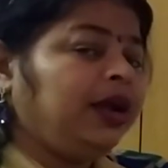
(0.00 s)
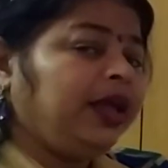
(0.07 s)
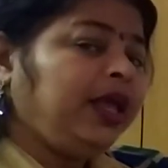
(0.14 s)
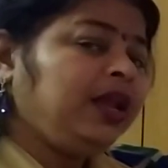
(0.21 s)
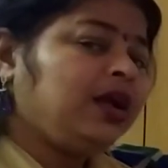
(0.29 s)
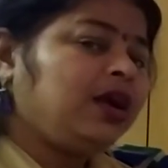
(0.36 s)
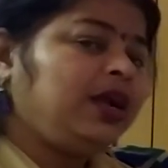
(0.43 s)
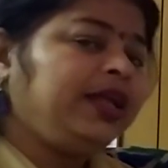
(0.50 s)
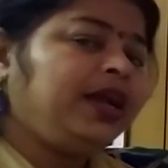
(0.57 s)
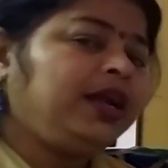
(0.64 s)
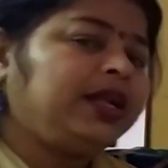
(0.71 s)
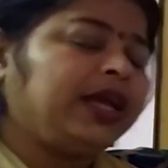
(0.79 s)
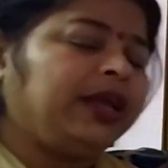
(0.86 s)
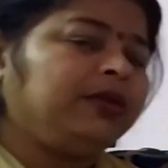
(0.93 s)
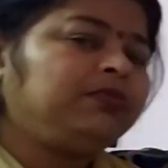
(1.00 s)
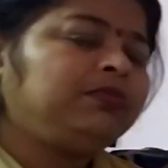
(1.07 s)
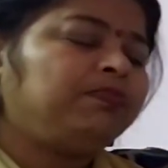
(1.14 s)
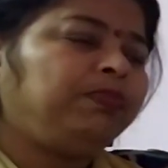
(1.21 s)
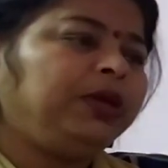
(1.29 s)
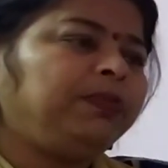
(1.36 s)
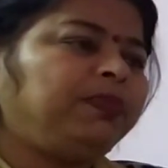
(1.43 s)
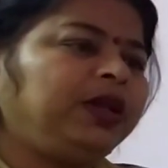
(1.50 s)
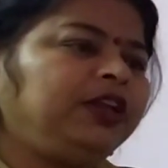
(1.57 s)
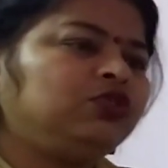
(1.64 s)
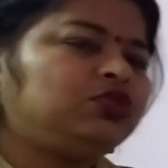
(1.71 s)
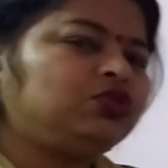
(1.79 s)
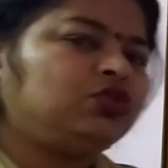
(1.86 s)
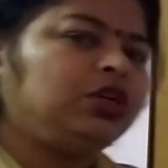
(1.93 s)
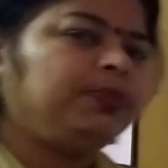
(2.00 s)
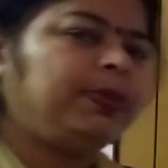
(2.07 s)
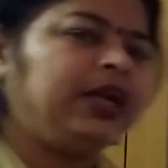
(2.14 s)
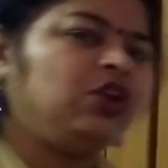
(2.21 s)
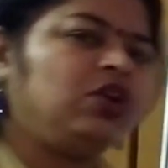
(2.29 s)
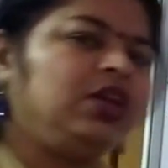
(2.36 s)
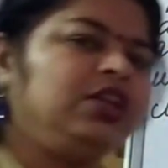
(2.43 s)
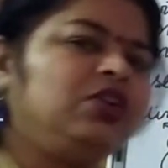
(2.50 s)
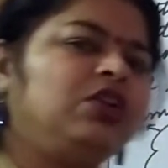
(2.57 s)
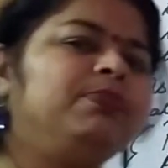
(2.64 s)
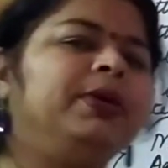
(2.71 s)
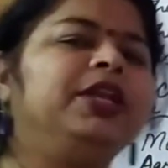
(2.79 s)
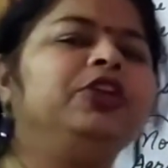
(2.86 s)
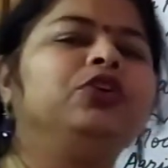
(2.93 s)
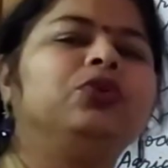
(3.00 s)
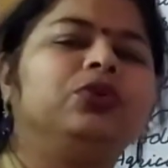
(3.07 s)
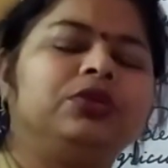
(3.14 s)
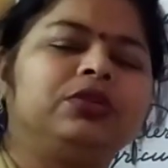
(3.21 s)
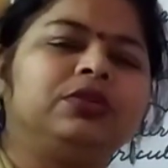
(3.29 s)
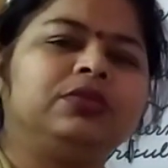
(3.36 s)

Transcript: in earlier time, people used to depend only on manure.